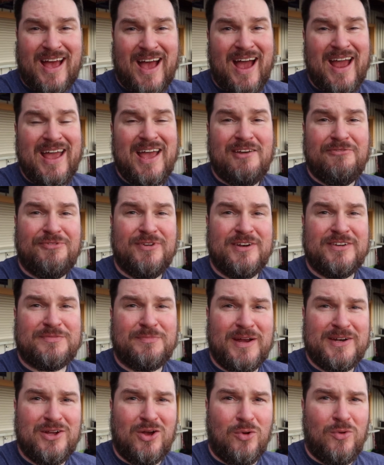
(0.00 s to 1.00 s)
I have finished
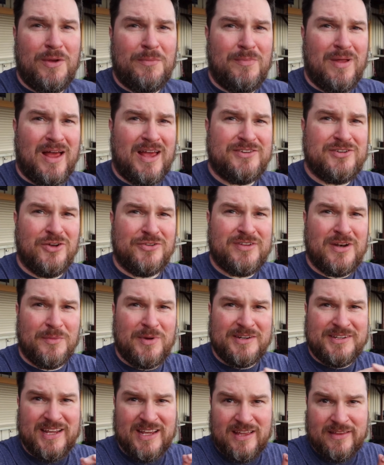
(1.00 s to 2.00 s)
my Dole Whip nachos and I'm
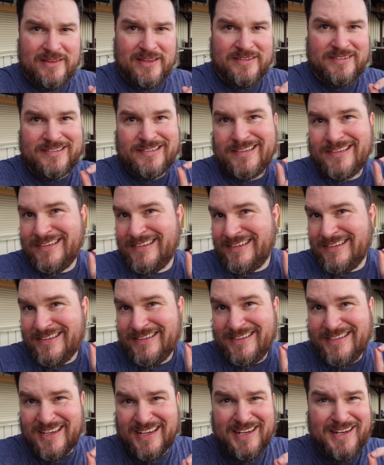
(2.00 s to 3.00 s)
gonna tell you this,
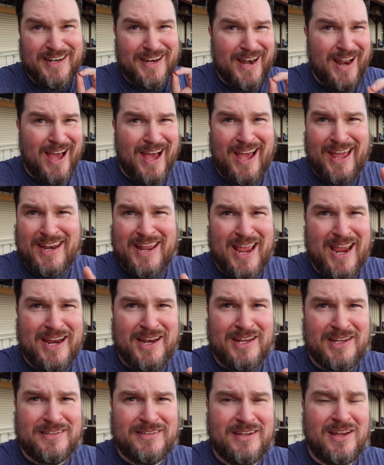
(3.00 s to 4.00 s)
did not
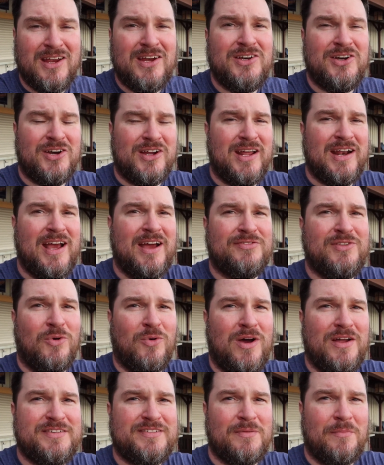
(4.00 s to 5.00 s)
hate it. You're gonna have to
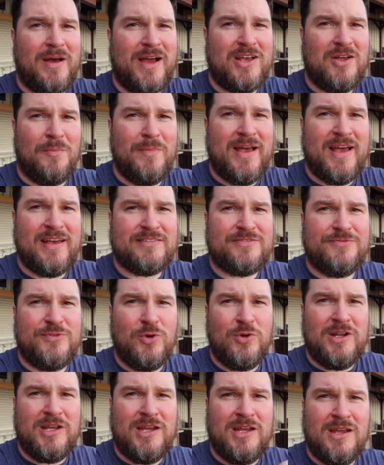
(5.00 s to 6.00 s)
watch the Michael Mass
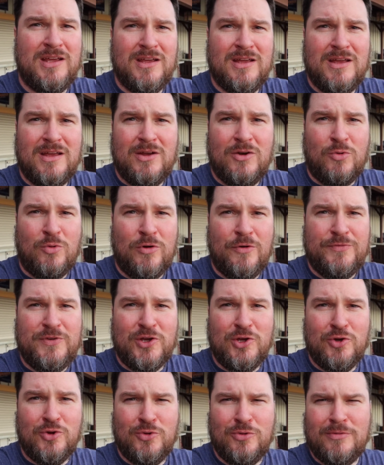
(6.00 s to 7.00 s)
Foodie
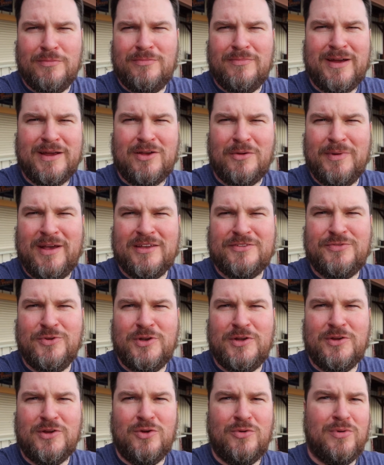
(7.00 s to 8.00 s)
review, Michael Mass
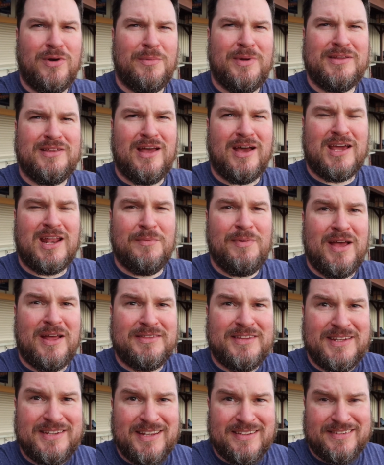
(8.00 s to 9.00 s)
Foodie you. What am I talking
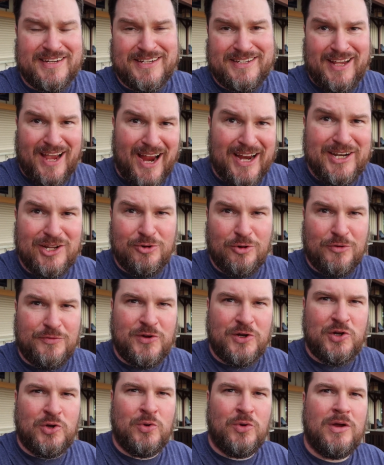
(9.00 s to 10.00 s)
about? The Disney Dining
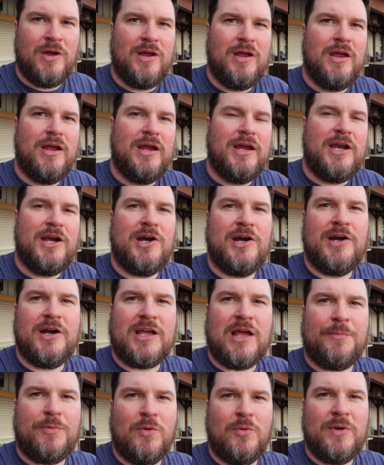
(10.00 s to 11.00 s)
review here in a
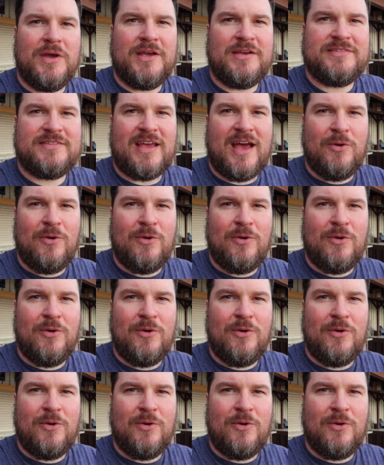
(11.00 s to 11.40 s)
couple weeks.